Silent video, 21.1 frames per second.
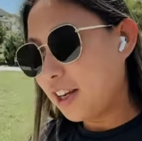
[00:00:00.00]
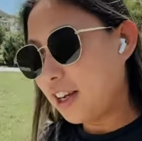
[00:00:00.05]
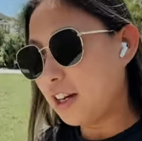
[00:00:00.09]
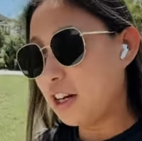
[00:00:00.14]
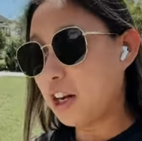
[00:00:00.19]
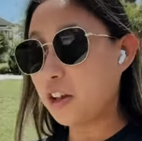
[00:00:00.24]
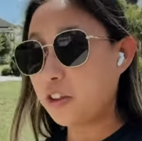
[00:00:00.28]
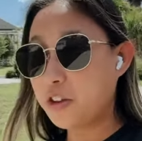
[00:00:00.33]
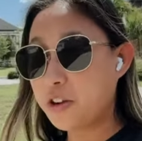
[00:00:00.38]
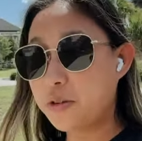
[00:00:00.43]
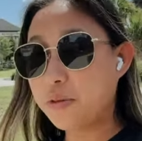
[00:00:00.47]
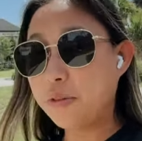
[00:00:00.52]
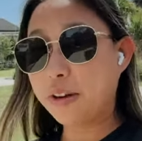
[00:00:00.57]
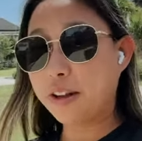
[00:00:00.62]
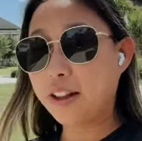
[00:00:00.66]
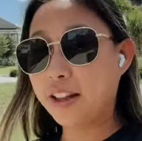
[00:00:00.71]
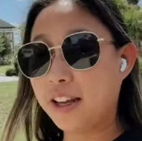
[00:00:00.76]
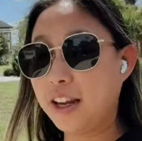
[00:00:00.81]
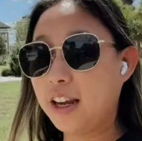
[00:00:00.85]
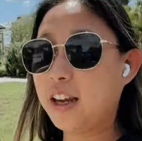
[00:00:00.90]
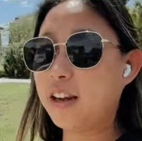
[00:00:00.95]
Nothing
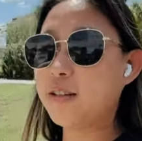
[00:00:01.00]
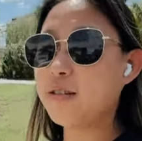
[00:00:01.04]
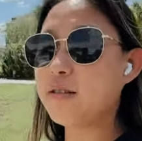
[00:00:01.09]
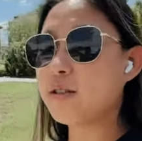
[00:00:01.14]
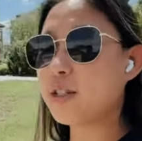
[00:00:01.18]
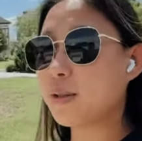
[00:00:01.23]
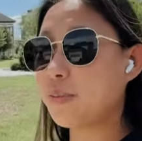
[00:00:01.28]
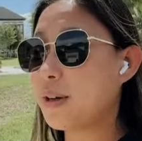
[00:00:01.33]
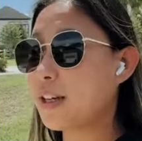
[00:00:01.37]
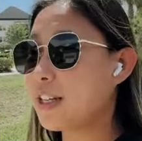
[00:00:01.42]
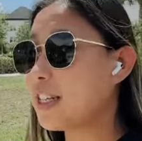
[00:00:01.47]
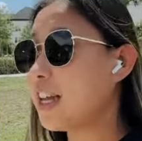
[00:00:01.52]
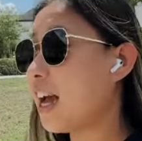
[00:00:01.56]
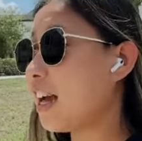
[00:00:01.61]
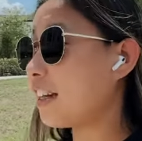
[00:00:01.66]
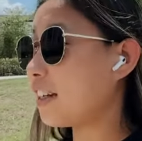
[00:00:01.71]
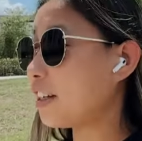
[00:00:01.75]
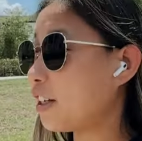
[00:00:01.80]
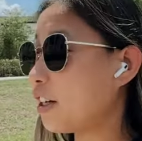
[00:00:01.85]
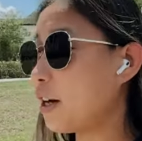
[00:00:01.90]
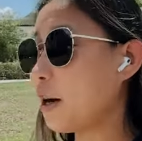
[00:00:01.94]
really
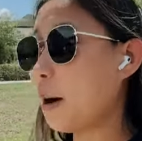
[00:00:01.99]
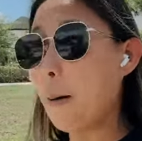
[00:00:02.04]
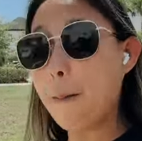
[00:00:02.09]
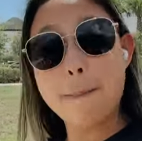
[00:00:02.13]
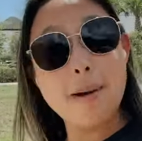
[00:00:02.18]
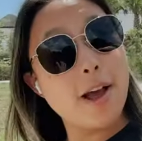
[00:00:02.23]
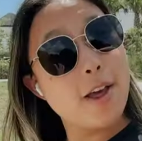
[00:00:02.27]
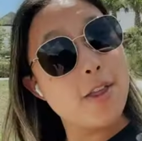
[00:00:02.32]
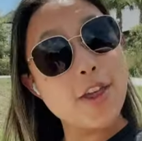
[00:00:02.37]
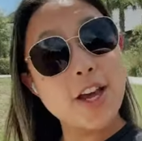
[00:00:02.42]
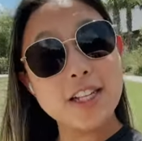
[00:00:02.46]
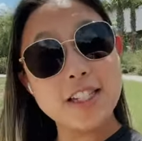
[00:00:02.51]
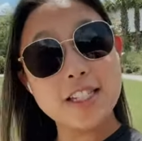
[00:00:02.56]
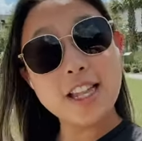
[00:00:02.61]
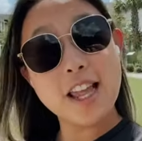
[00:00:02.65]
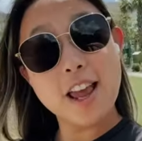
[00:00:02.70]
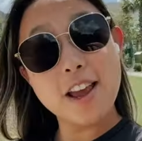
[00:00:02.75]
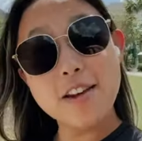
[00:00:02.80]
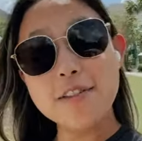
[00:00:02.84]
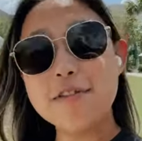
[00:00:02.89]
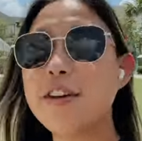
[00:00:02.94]
spectacular, but that's life.